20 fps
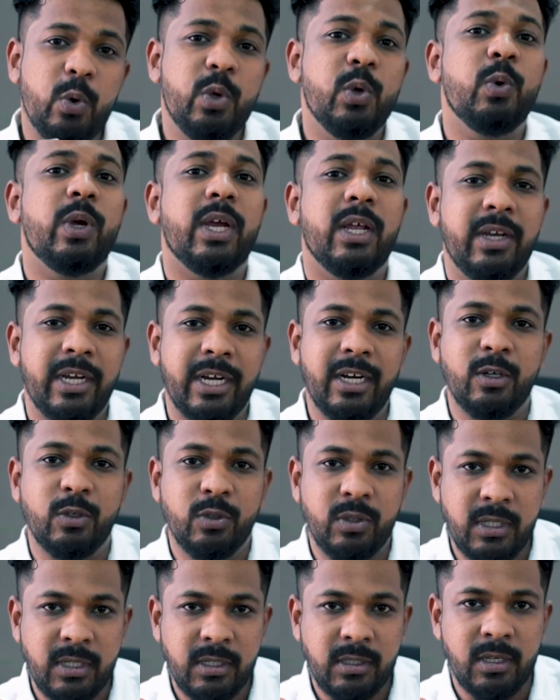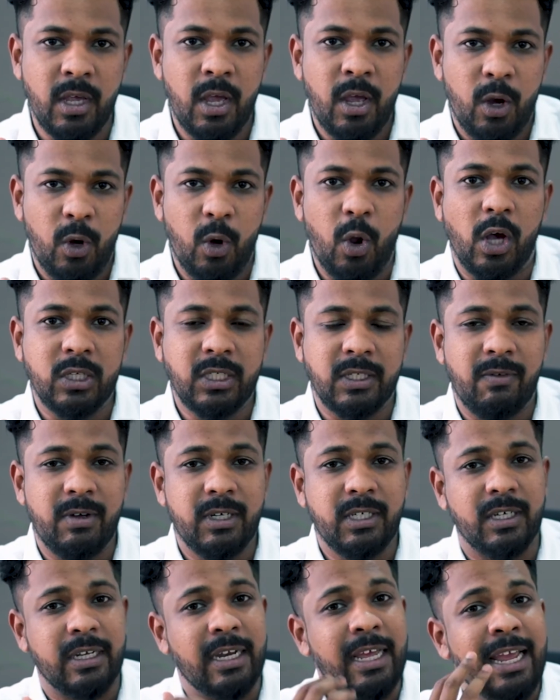you can reduce this loss
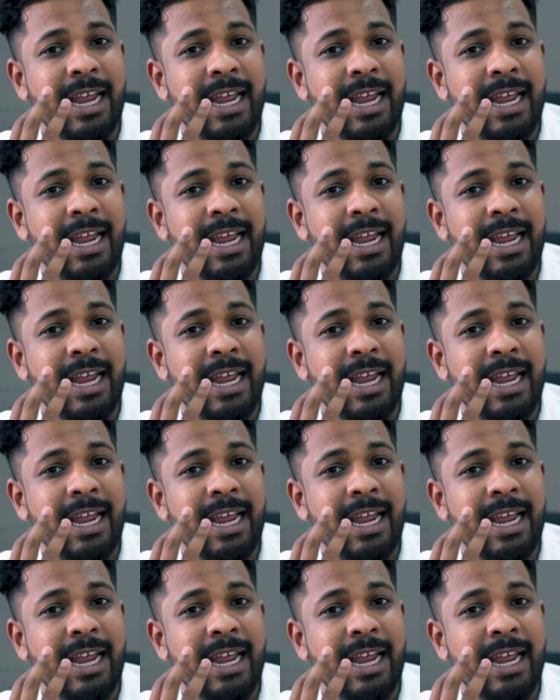aversion.